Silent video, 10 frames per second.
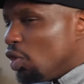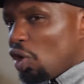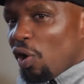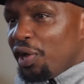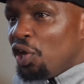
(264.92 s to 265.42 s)

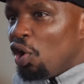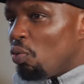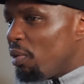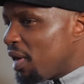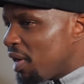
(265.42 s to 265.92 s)
going
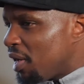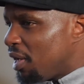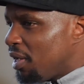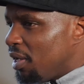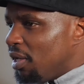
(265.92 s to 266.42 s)
nowhere,
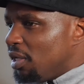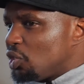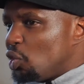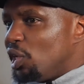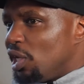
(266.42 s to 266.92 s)

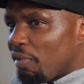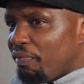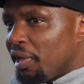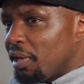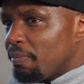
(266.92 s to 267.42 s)
doing
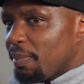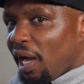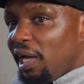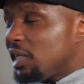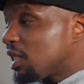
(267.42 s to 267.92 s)
nothing,
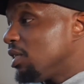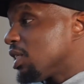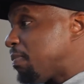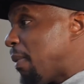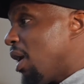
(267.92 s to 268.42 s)
and he just came to
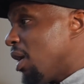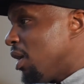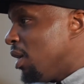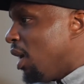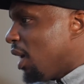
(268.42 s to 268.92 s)
spar.
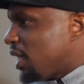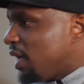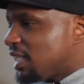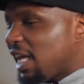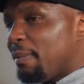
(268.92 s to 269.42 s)
At
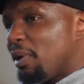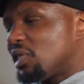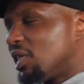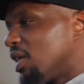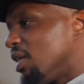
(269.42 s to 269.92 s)
that time, I was
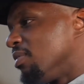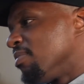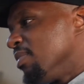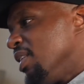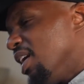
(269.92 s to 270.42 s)
thinking,
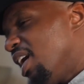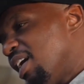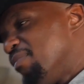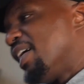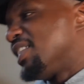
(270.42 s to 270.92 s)

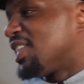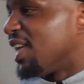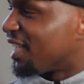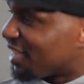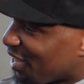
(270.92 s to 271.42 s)
I might
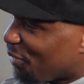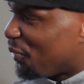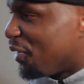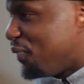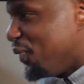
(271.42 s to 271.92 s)
start
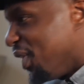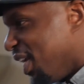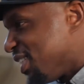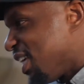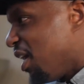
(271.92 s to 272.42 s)
helping a few
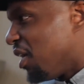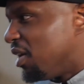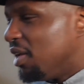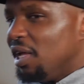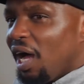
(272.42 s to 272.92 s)
guys out.
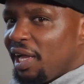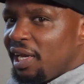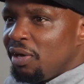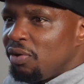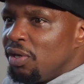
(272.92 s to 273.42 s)
And
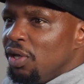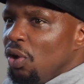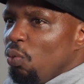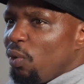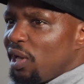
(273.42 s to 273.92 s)
then
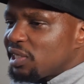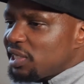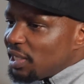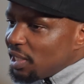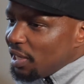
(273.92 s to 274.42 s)
when I
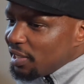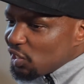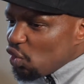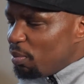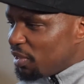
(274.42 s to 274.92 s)
sat down, he
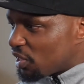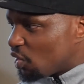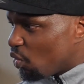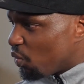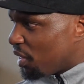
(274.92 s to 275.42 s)
told me his
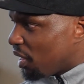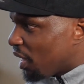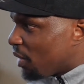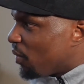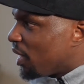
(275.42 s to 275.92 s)
story,
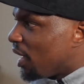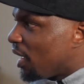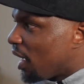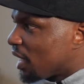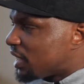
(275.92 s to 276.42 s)
and I
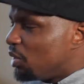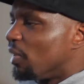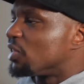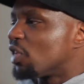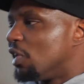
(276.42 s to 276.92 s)
realized, I see
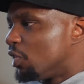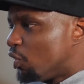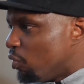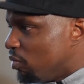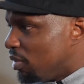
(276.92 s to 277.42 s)
what he's trying to
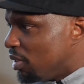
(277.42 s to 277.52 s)
do.